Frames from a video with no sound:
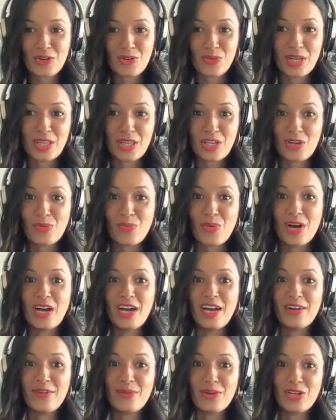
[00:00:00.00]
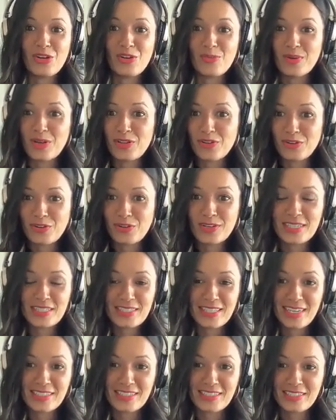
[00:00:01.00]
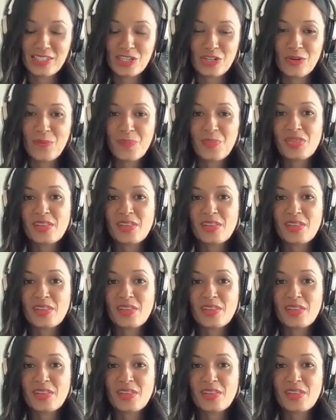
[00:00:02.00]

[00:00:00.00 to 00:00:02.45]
the way that you want, when your mother criticizes you.